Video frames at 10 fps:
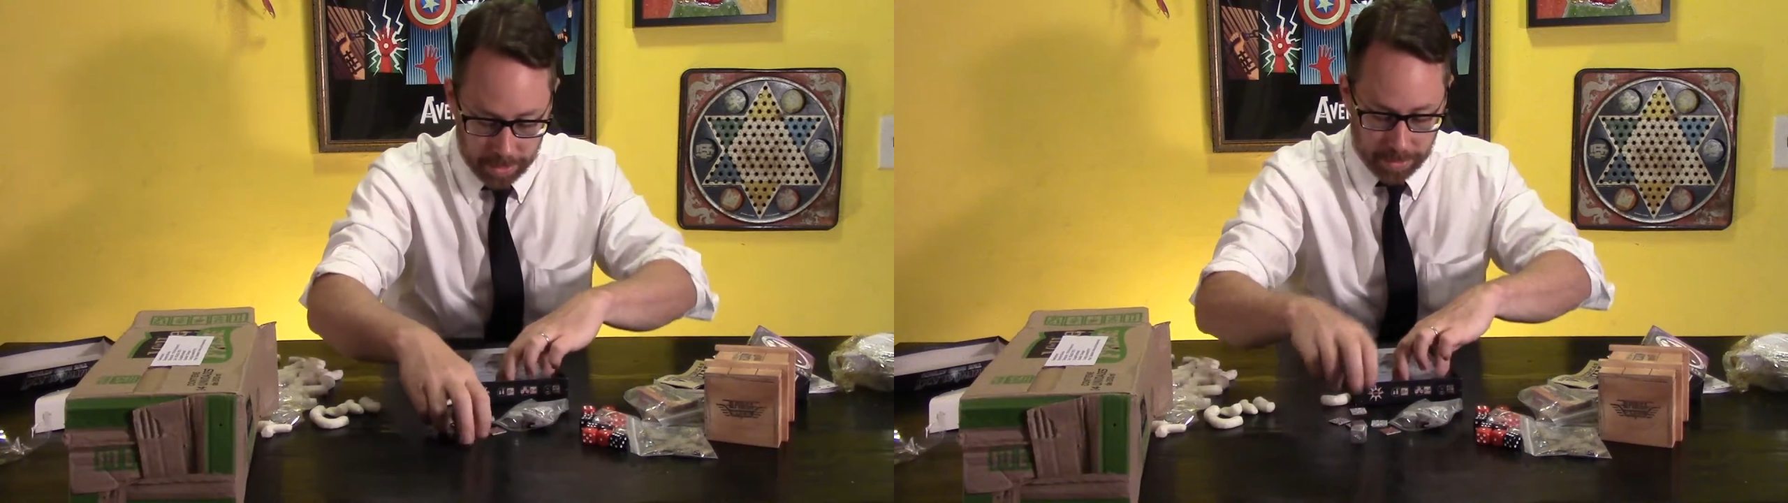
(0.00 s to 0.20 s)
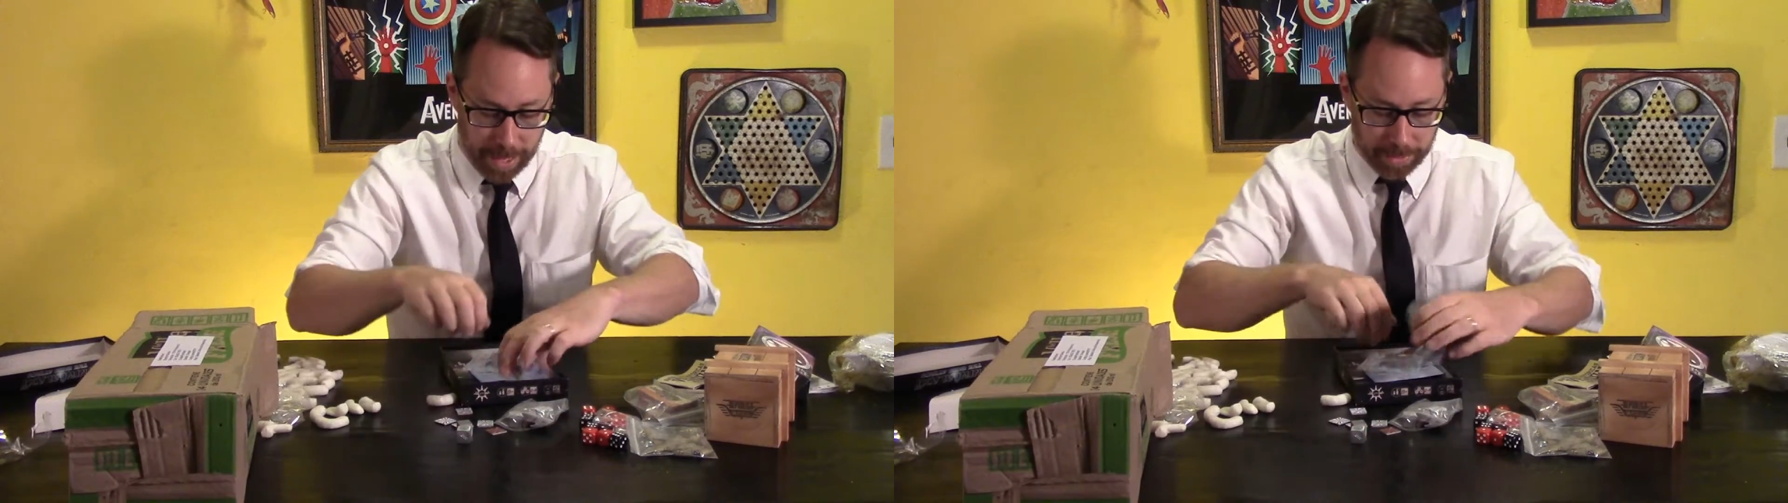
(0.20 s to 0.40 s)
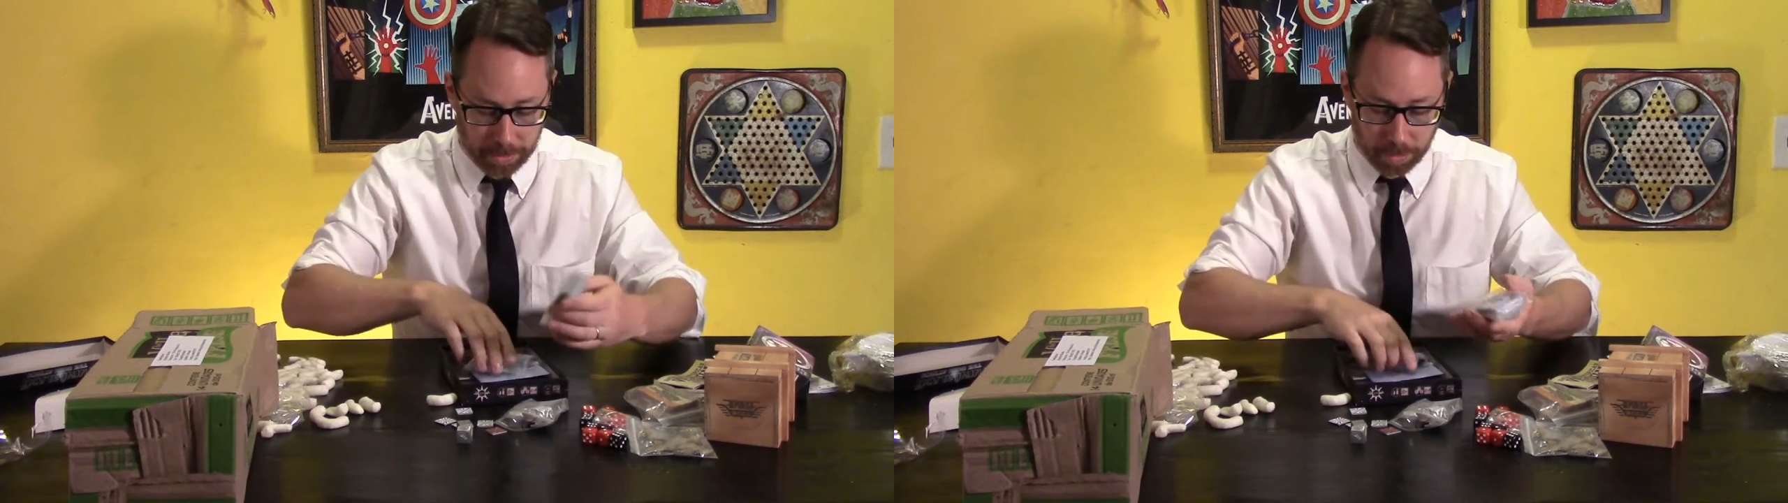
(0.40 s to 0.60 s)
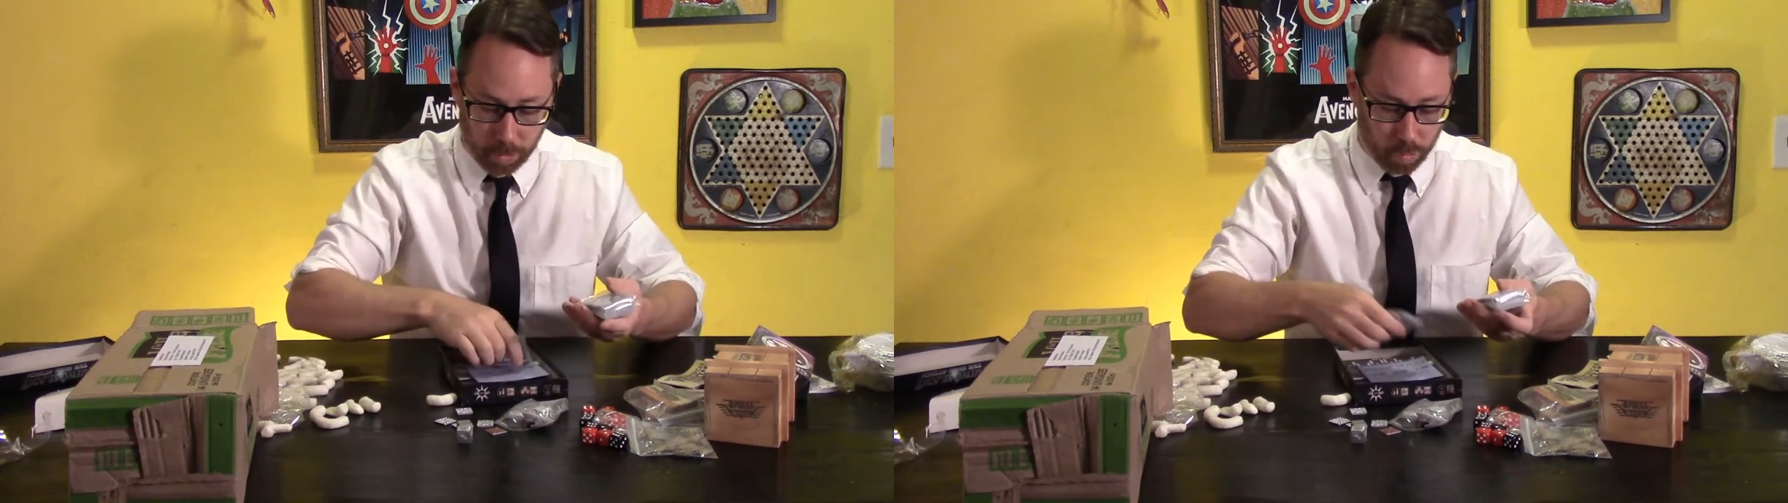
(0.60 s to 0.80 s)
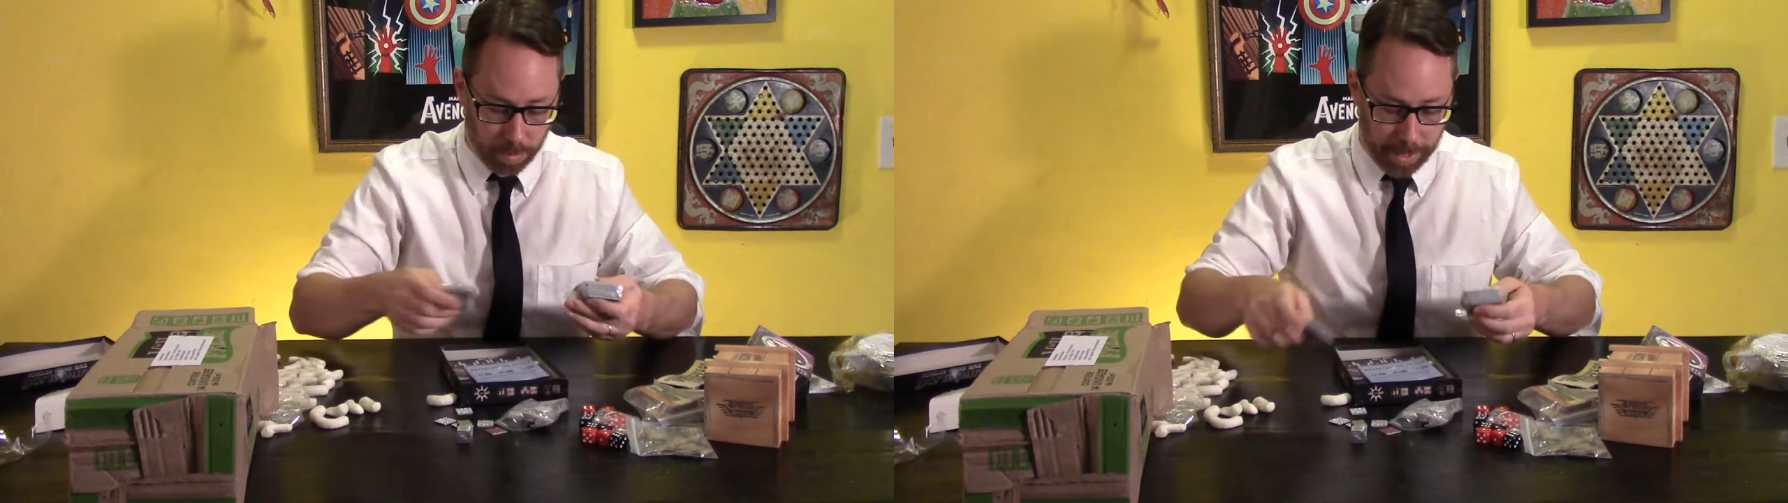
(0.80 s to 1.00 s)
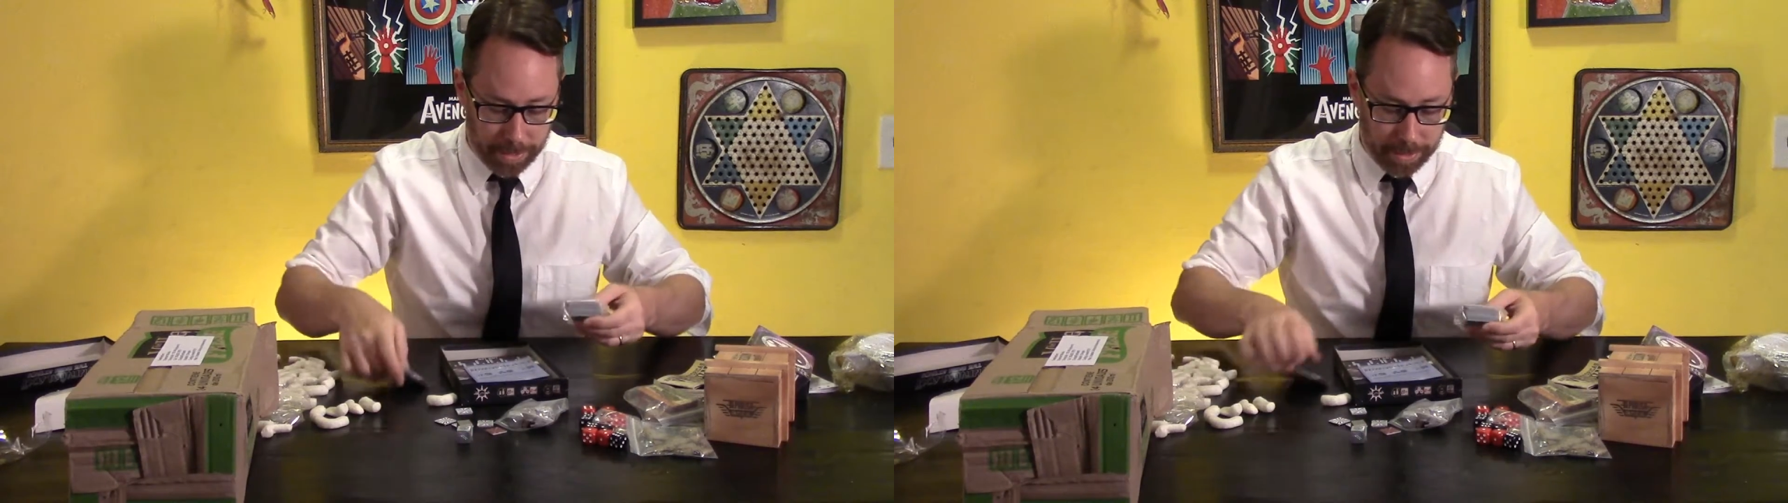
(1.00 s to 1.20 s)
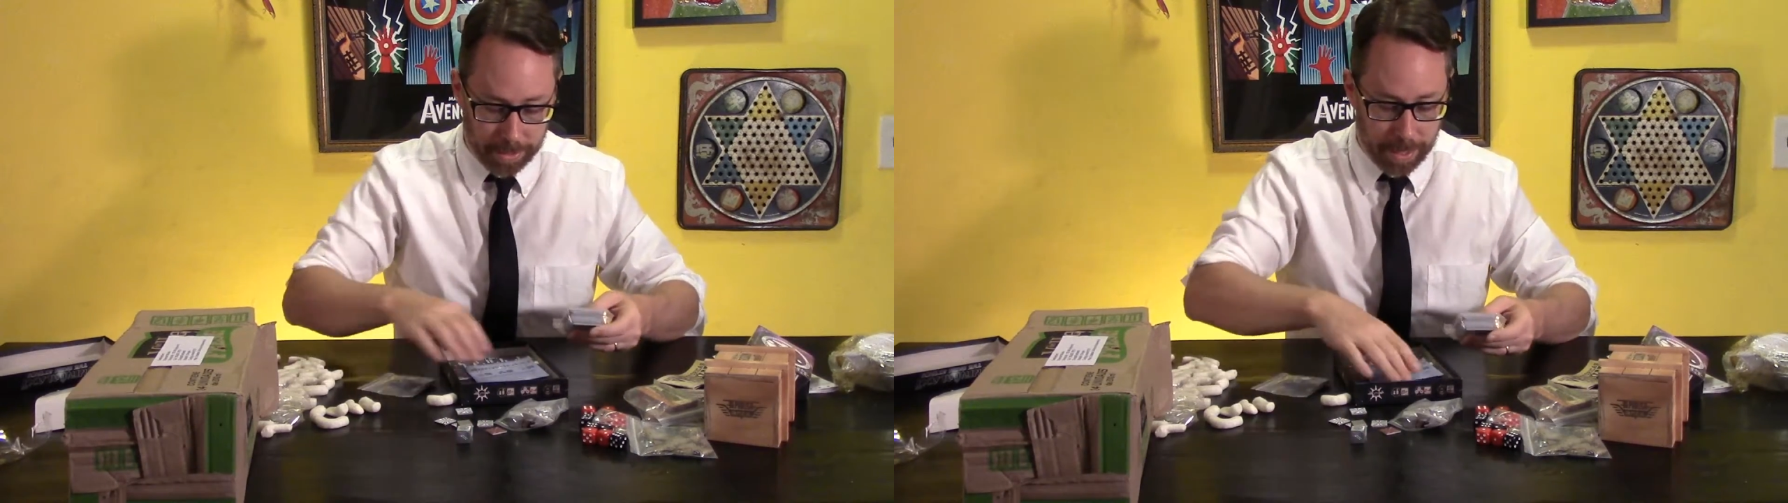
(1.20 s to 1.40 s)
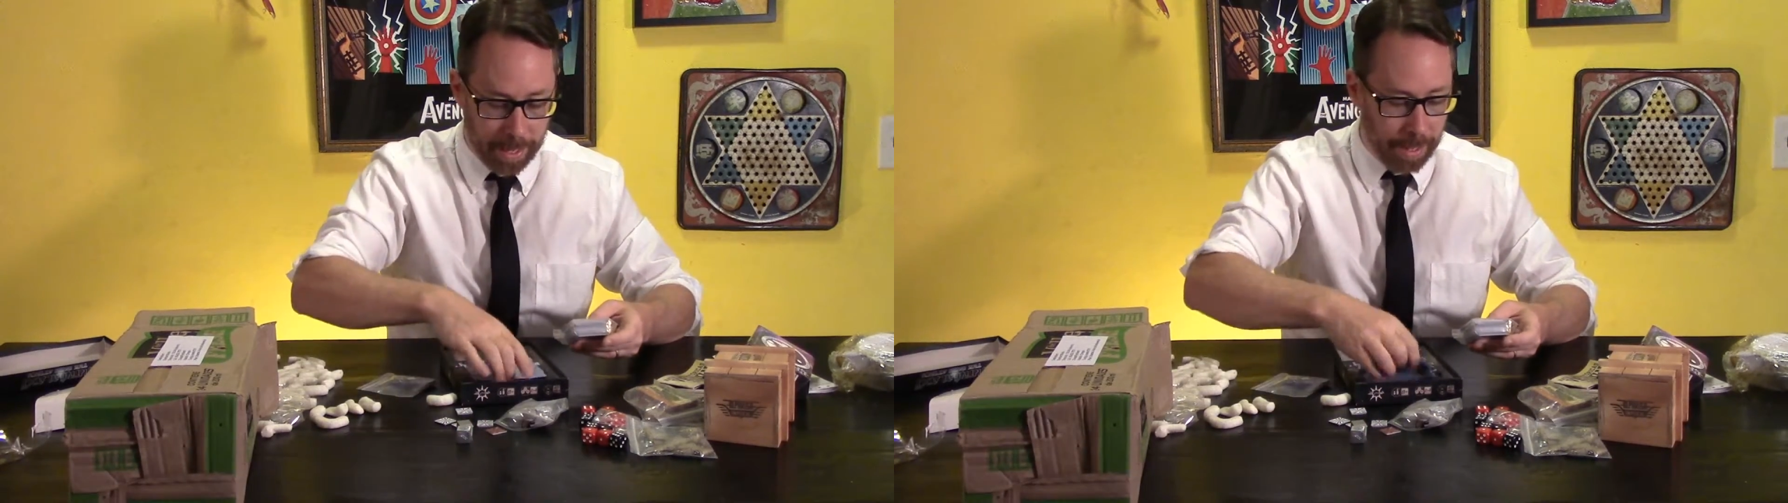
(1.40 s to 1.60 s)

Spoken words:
That's great.